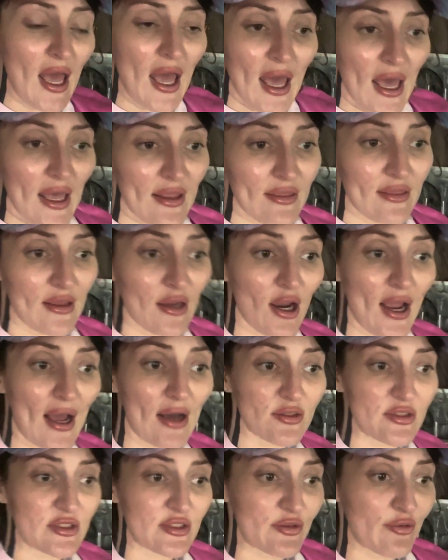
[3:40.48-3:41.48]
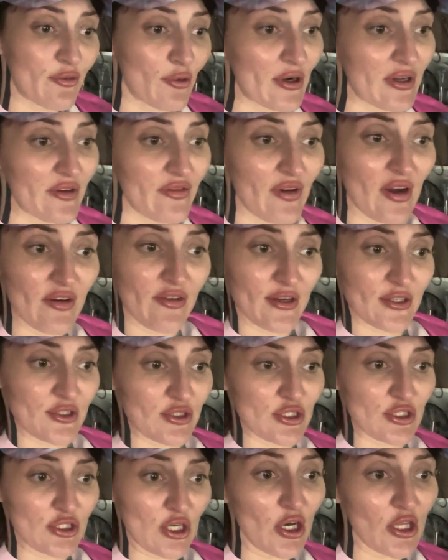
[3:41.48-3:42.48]
And their house is
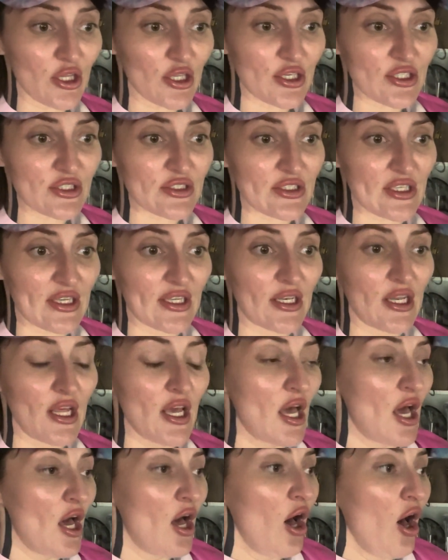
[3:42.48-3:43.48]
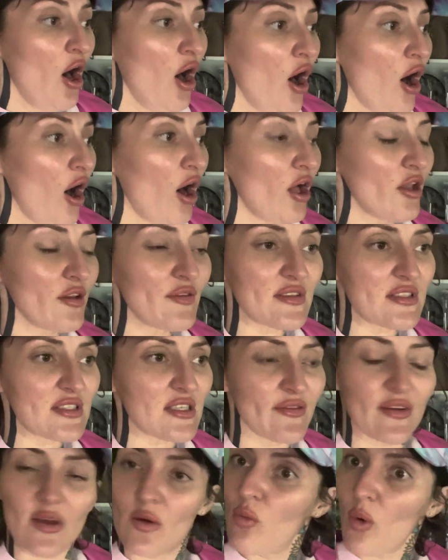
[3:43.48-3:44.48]
$4,500 and all of this
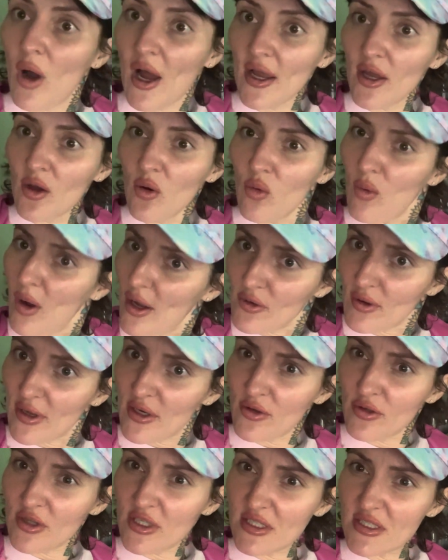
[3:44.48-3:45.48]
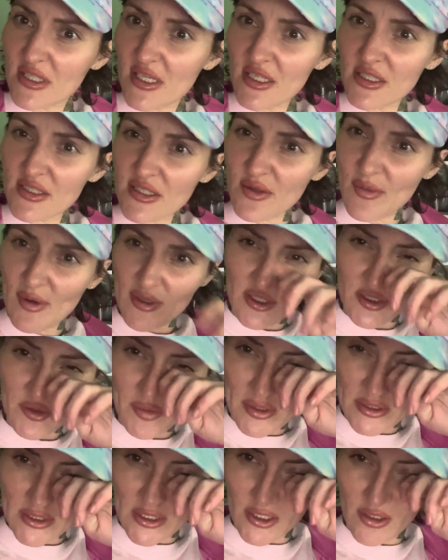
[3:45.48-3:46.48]
stuff. And why do I know these things about this
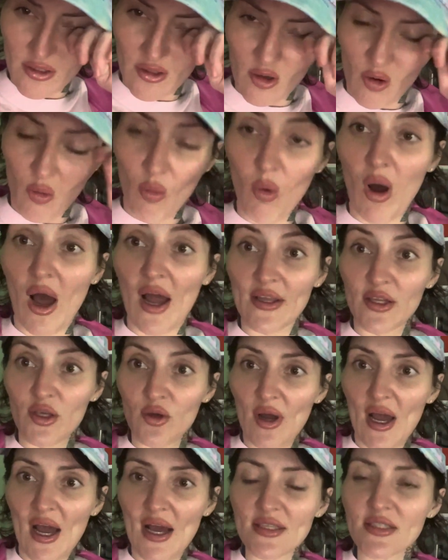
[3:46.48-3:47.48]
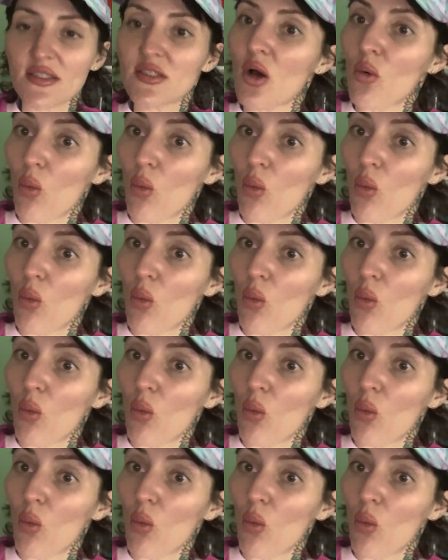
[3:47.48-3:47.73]
person? Why, you ask?